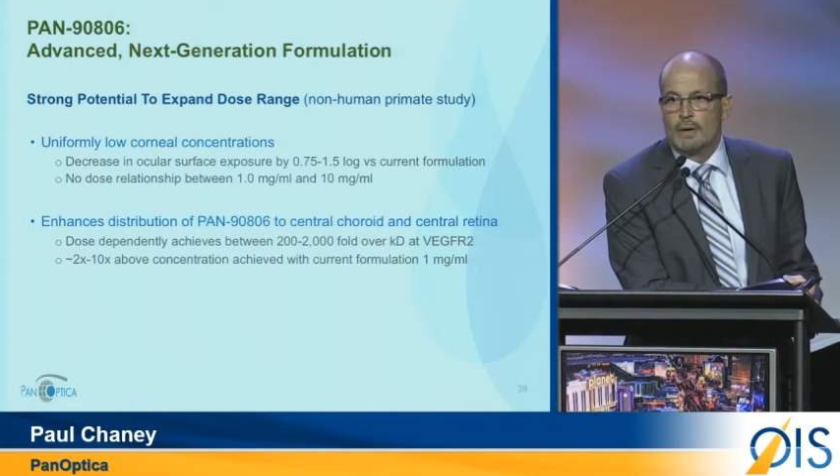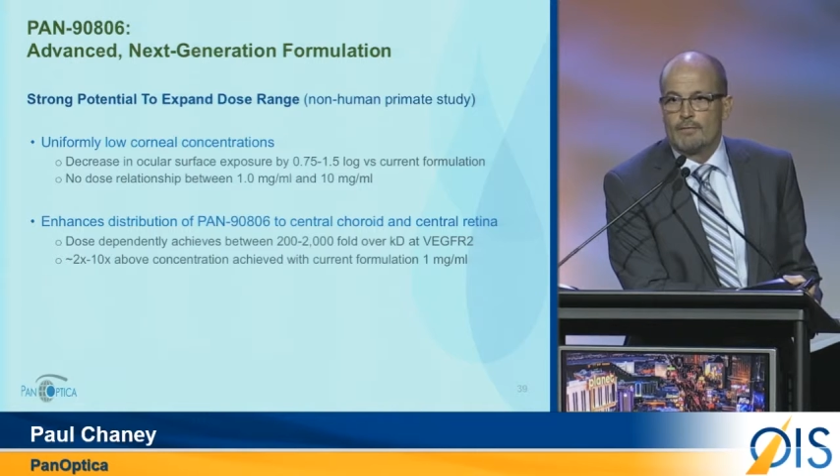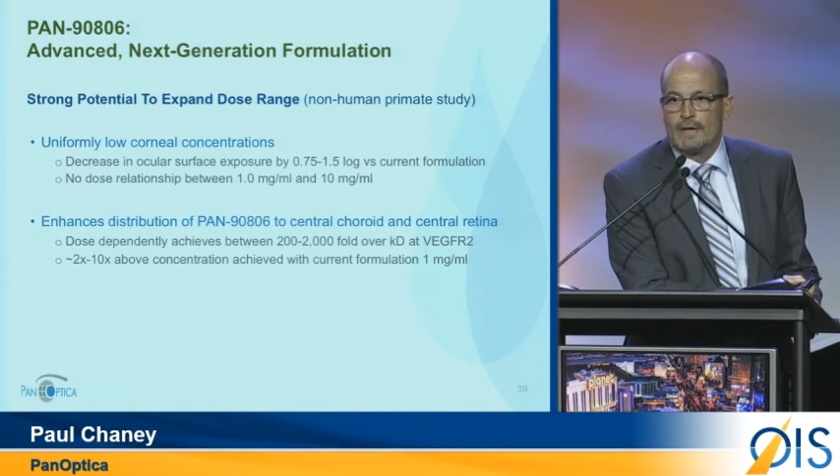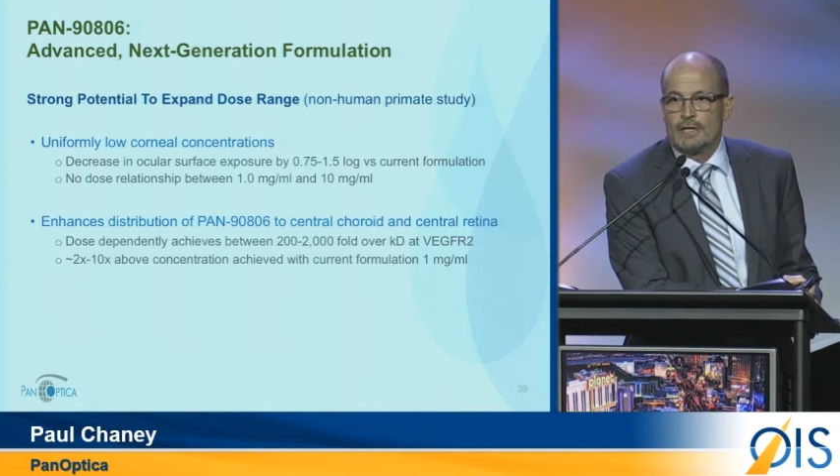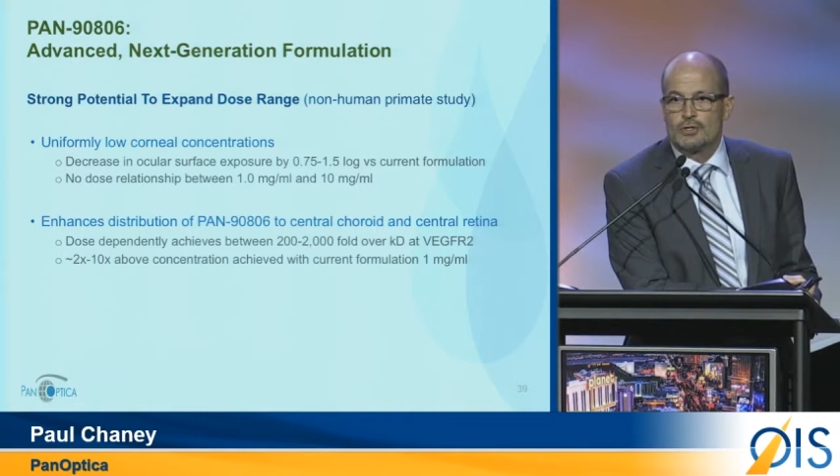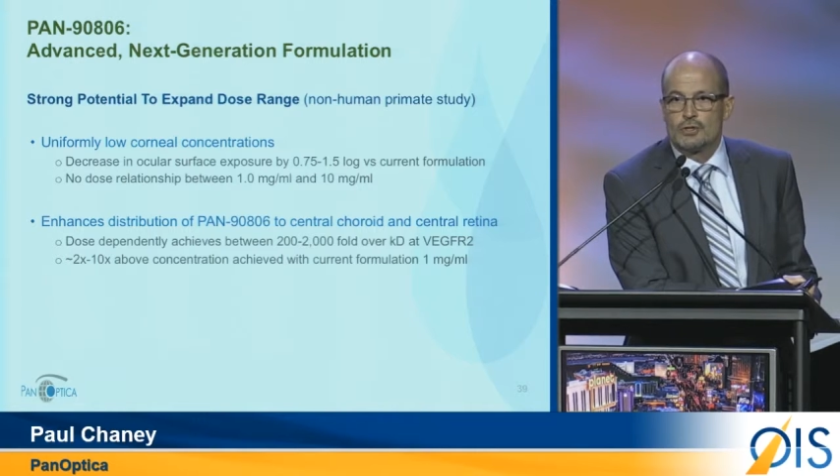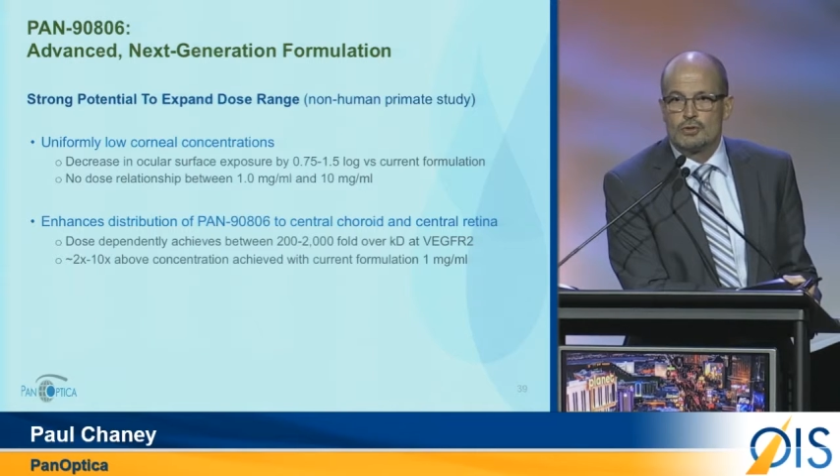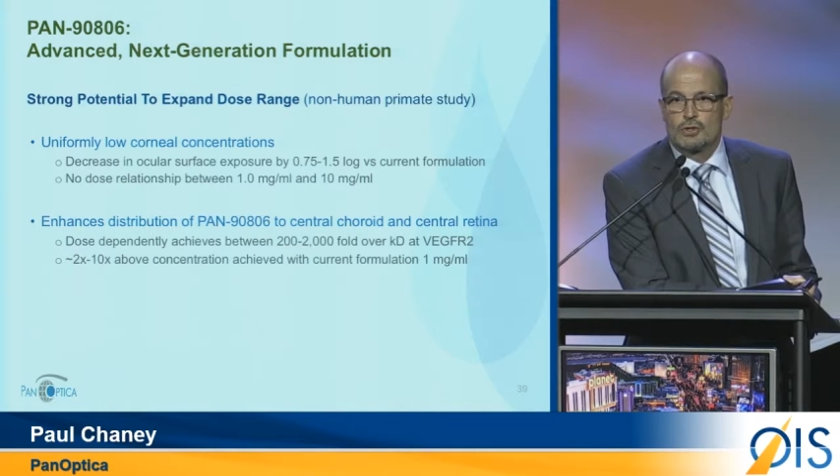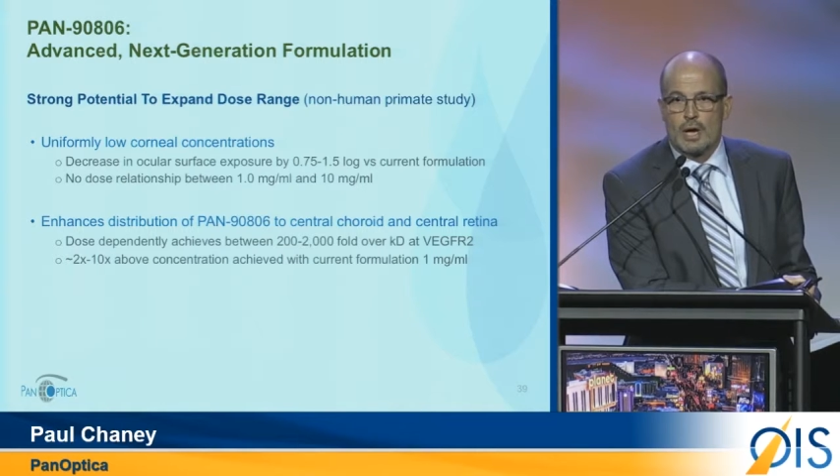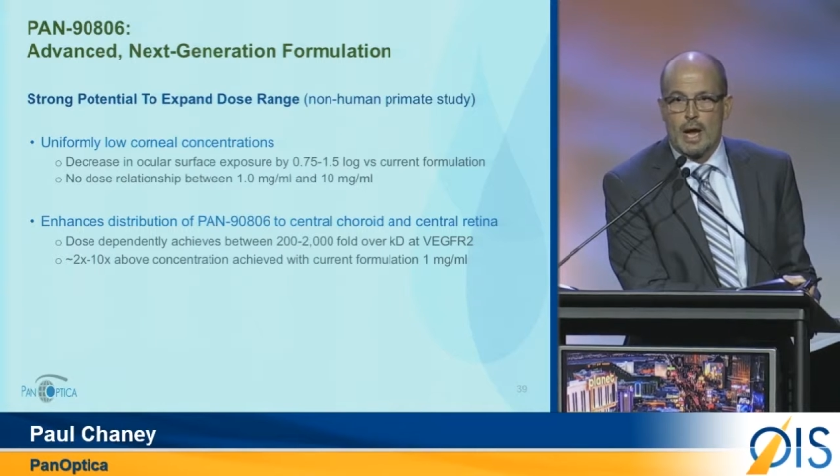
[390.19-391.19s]
phase
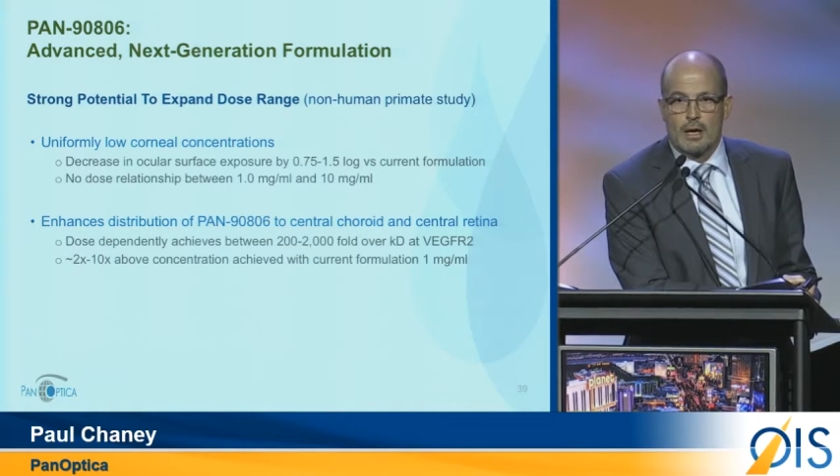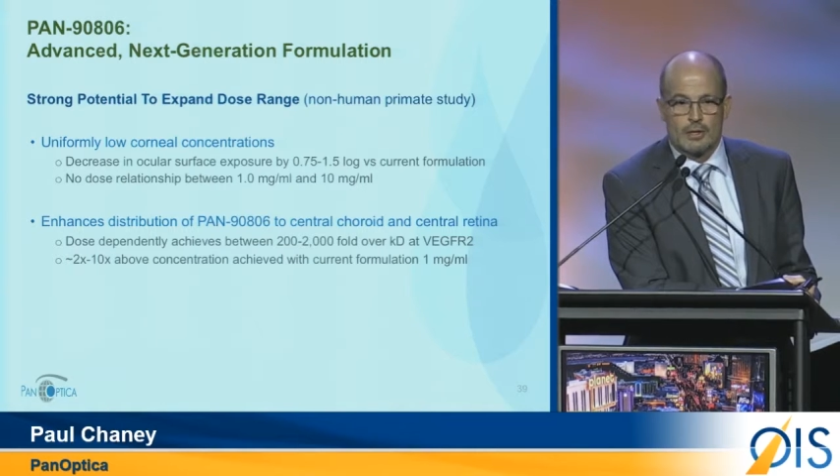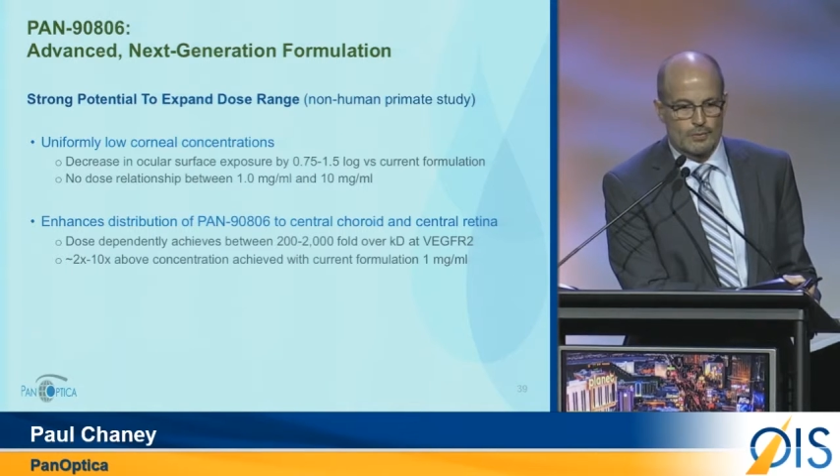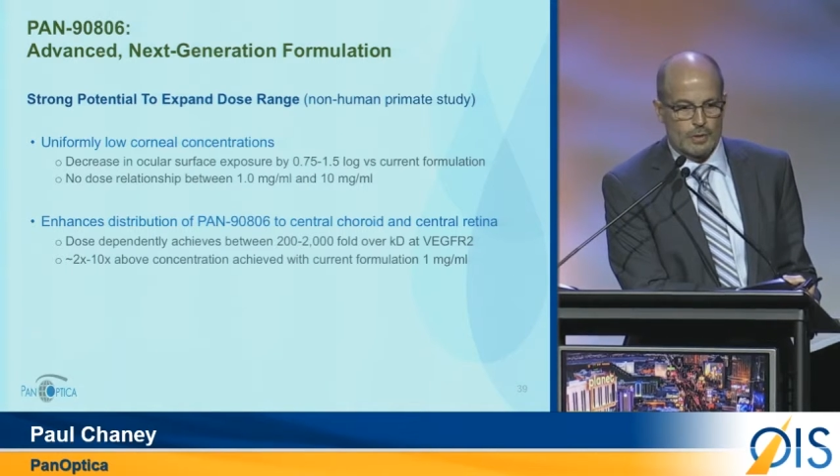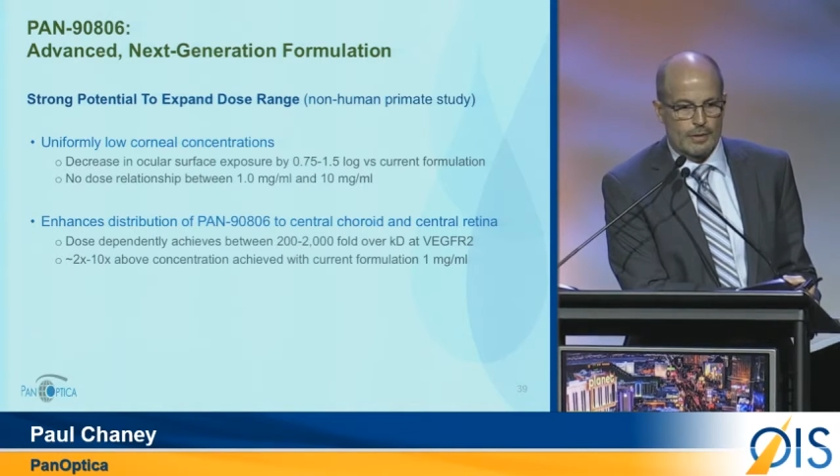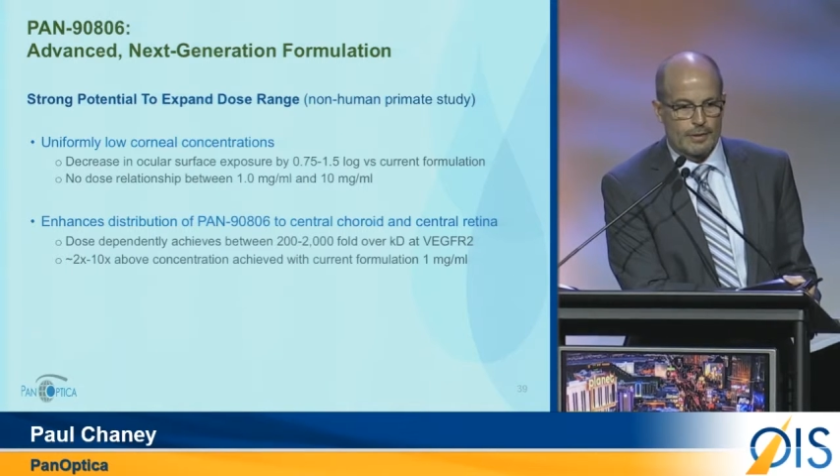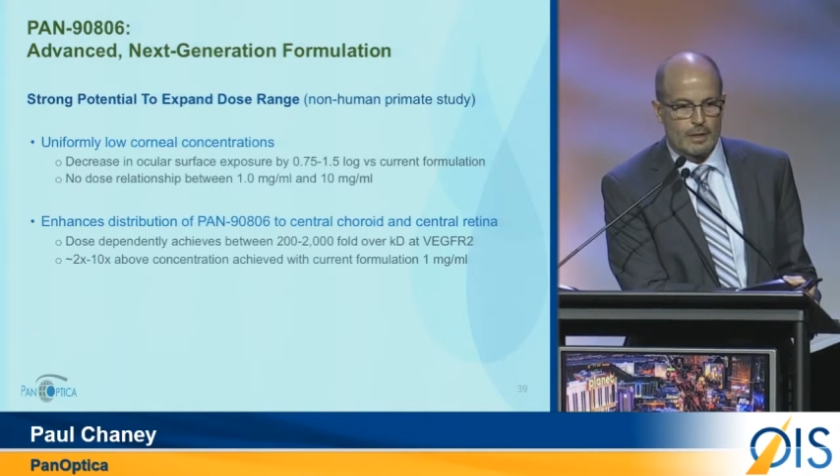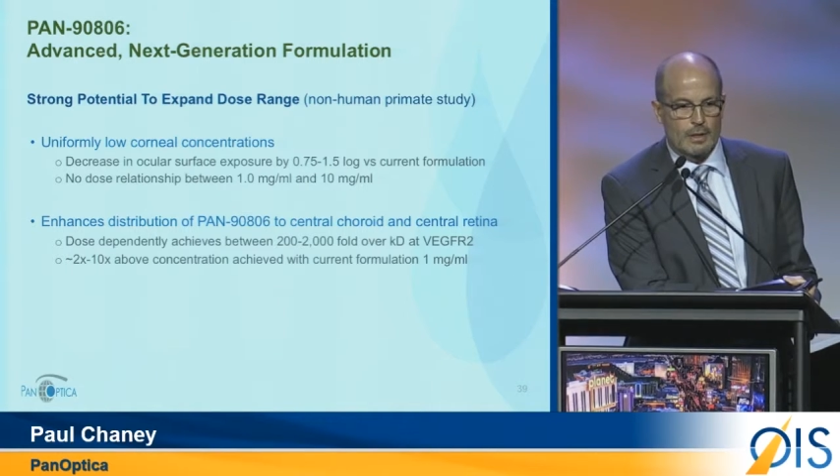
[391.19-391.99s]
2 trials with